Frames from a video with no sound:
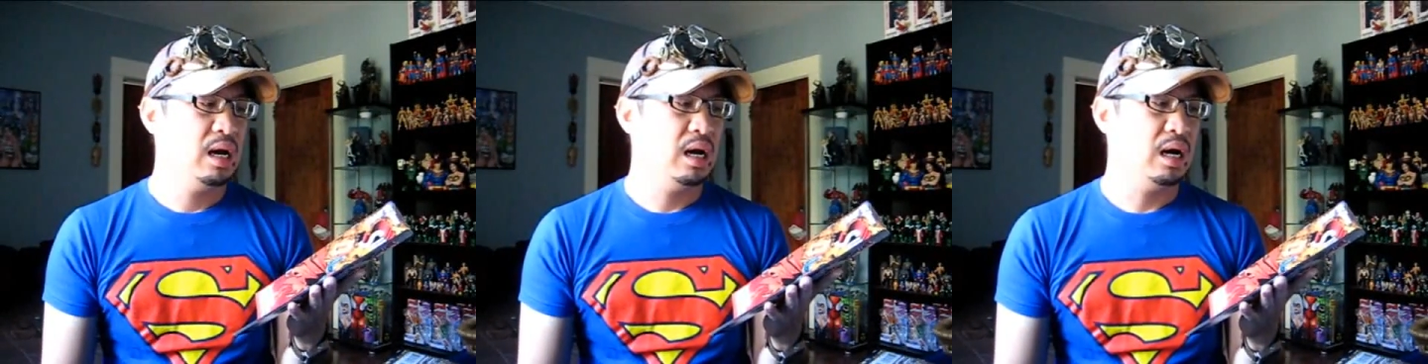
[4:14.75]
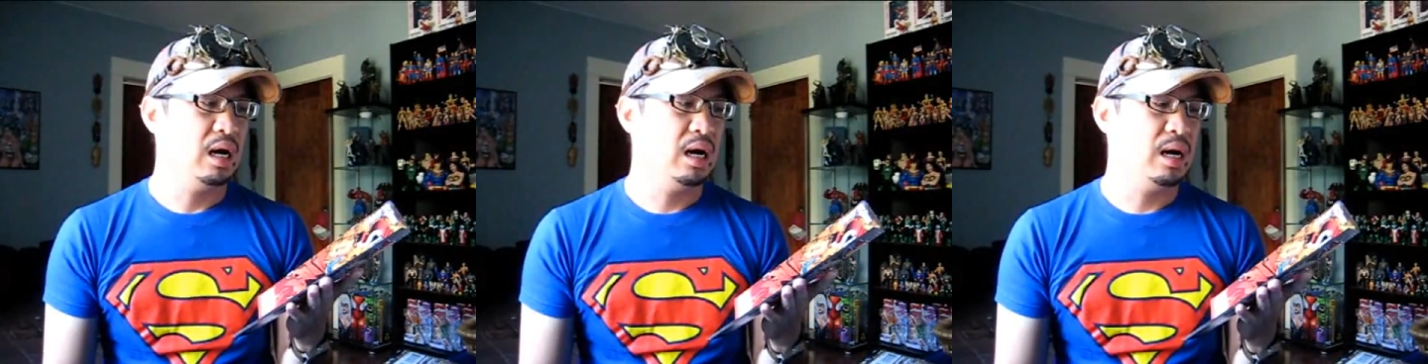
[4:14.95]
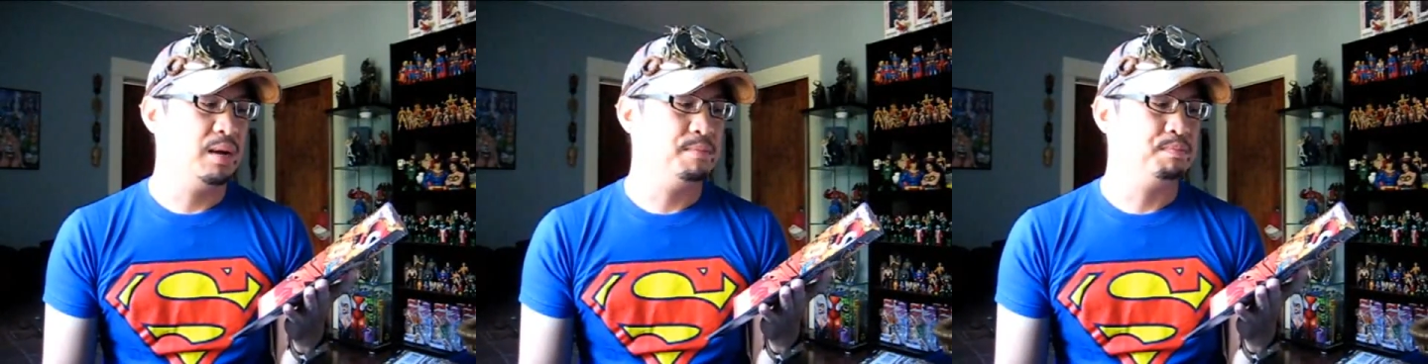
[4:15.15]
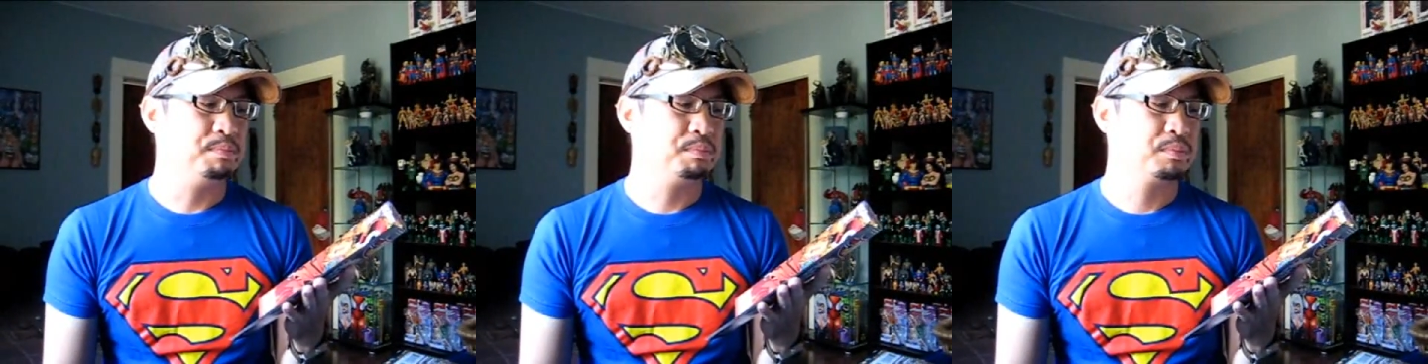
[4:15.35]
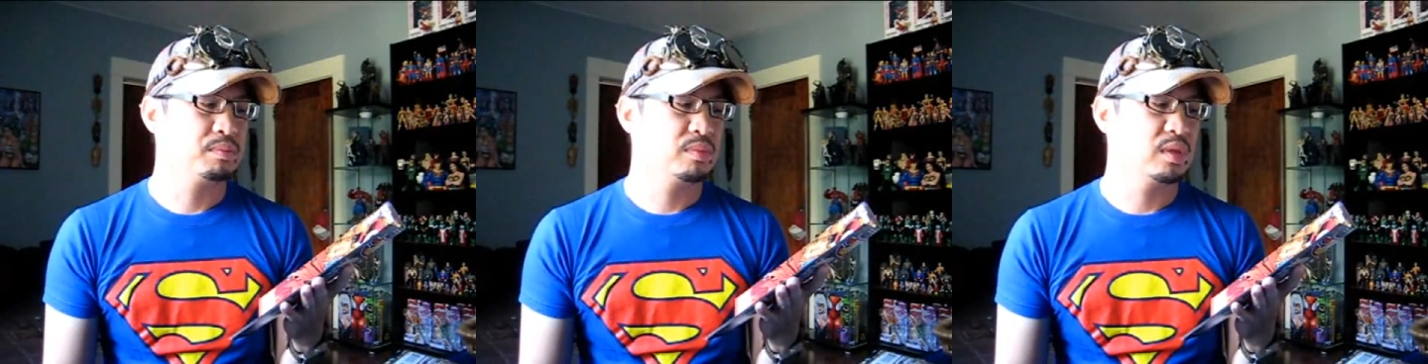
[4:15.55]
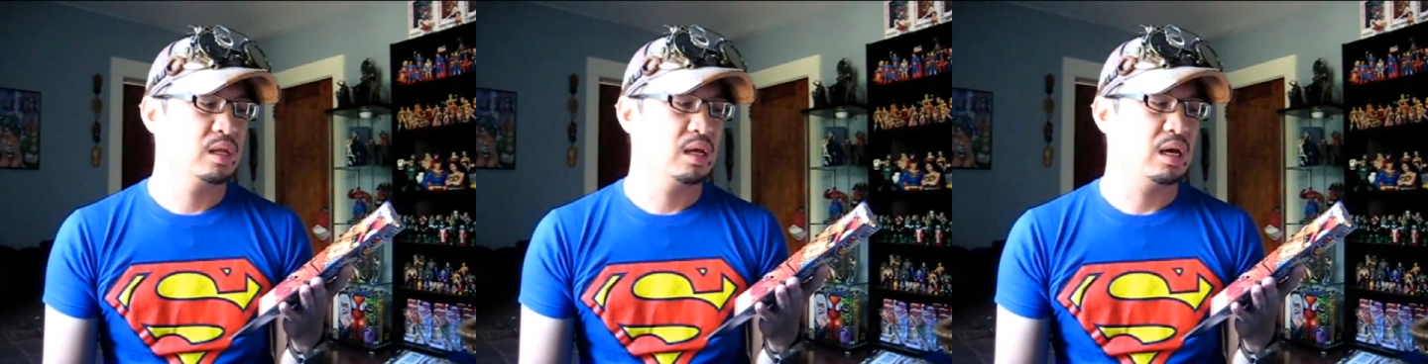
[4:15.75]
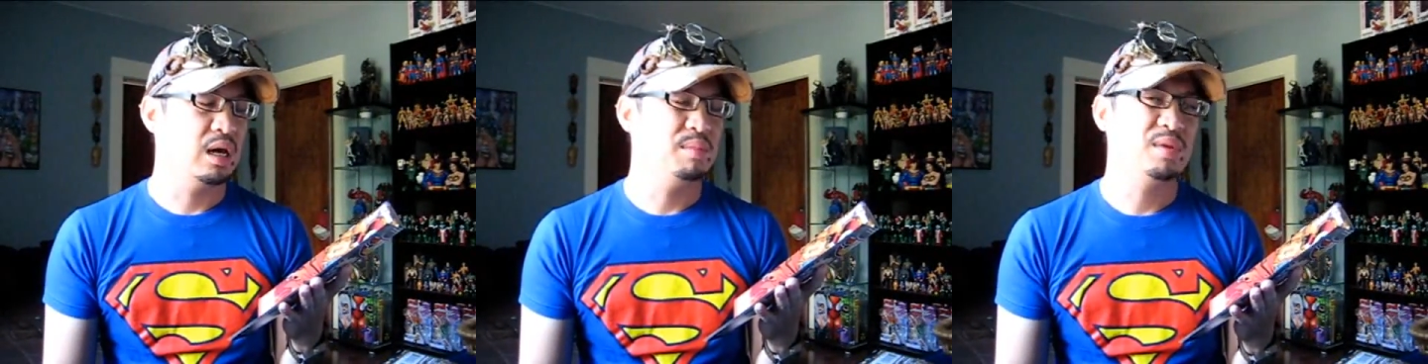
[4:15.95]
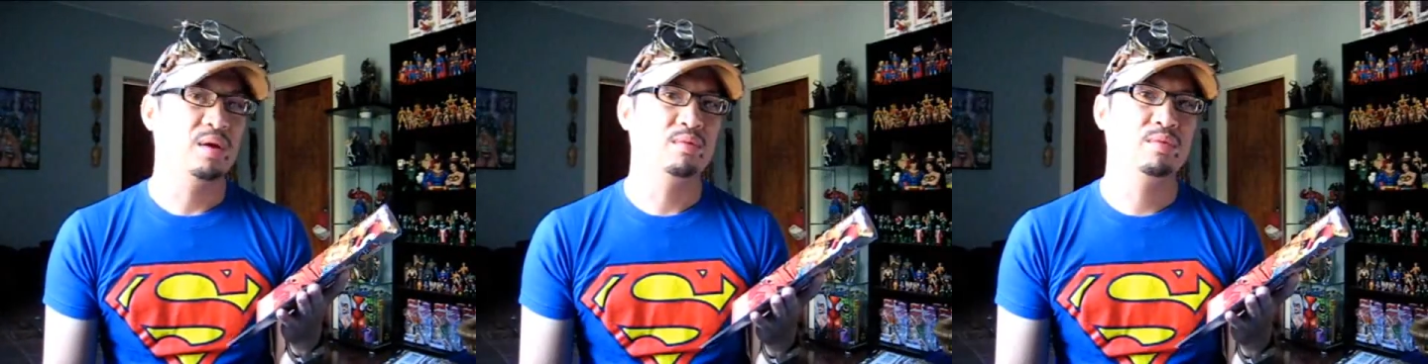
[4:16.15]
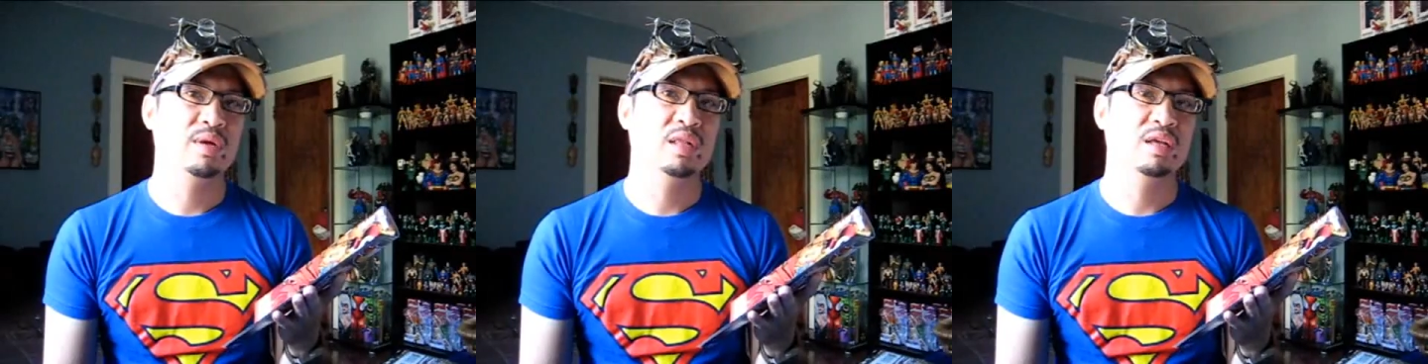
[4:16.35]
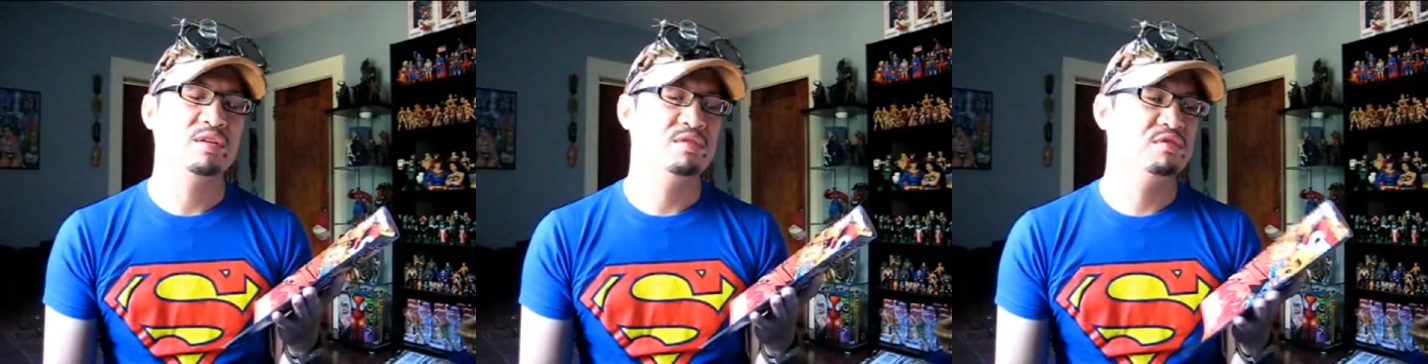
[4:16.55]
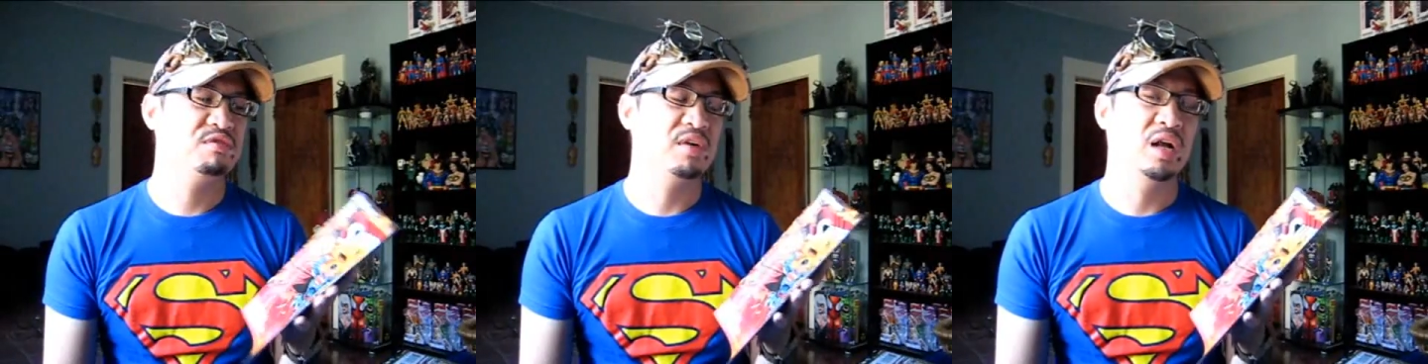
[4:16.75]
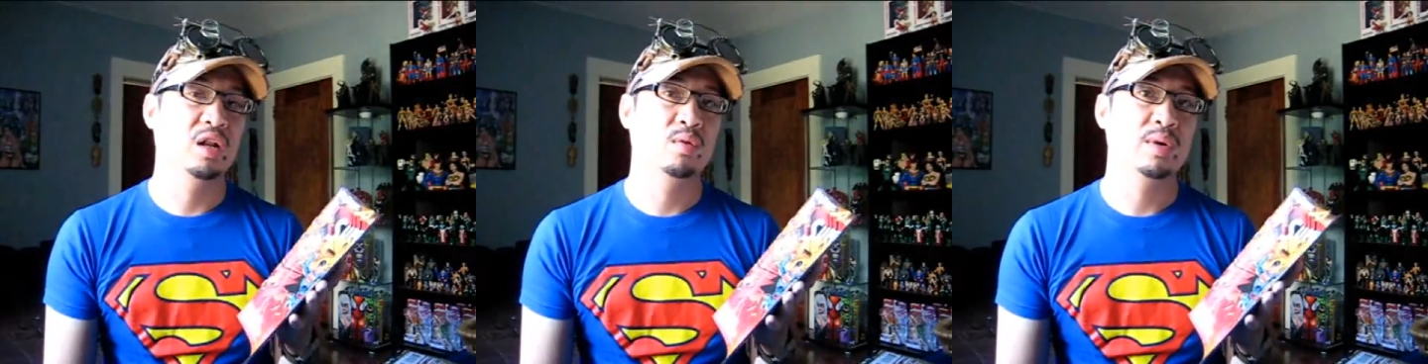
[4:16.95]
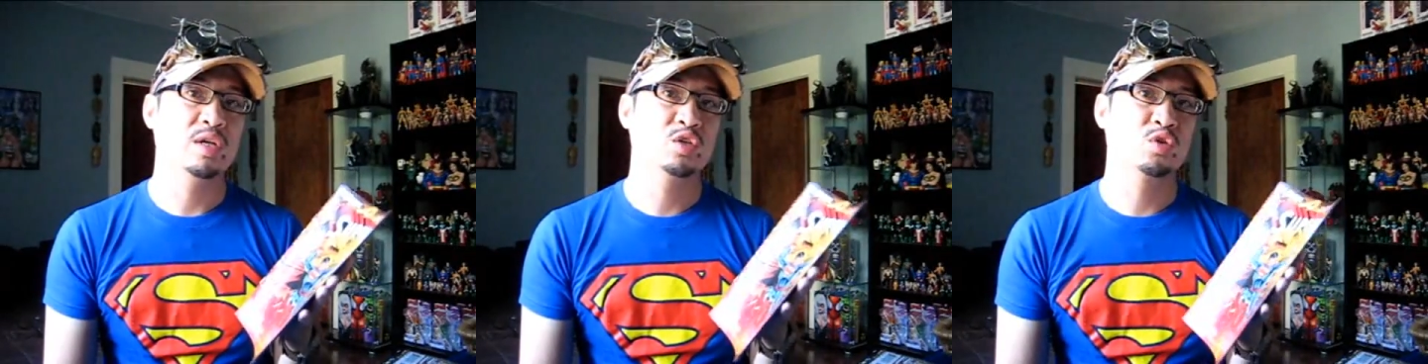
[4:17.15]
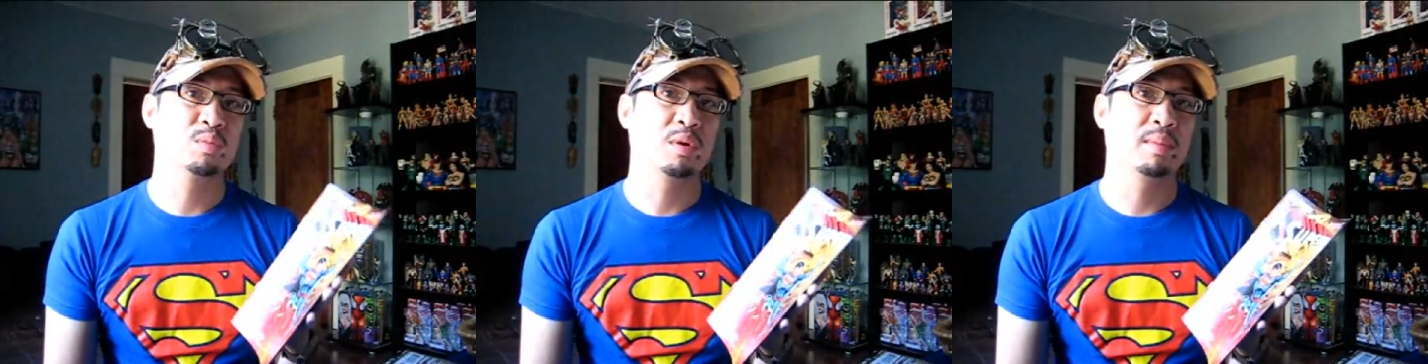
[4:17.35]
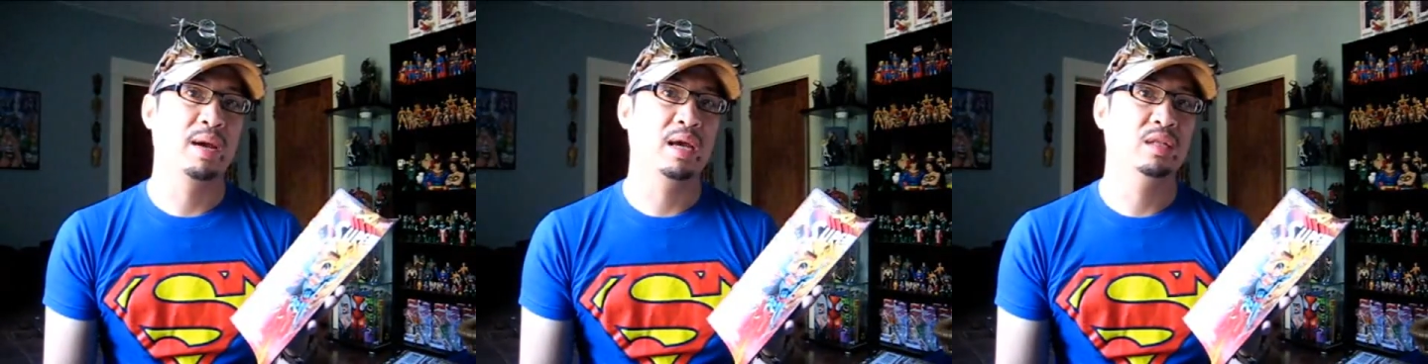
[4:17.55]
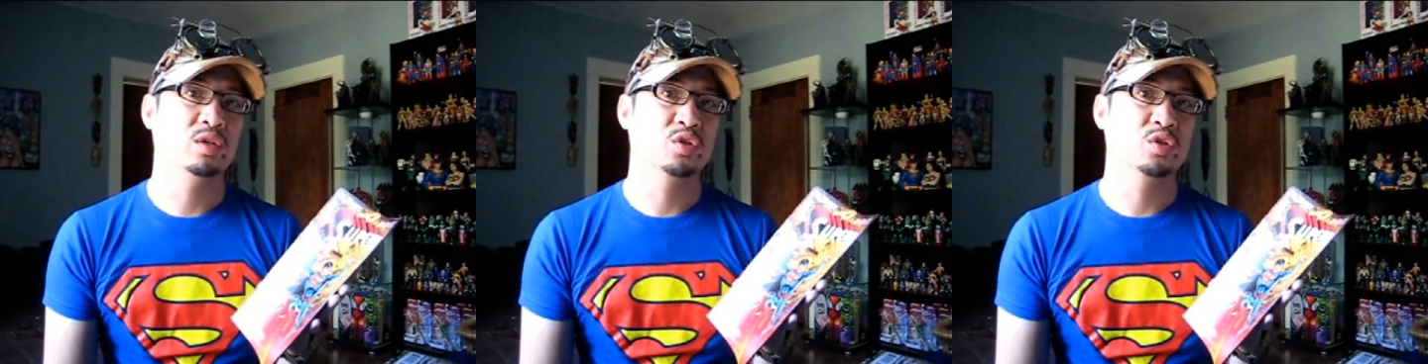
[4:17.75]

I'm not really following Superman,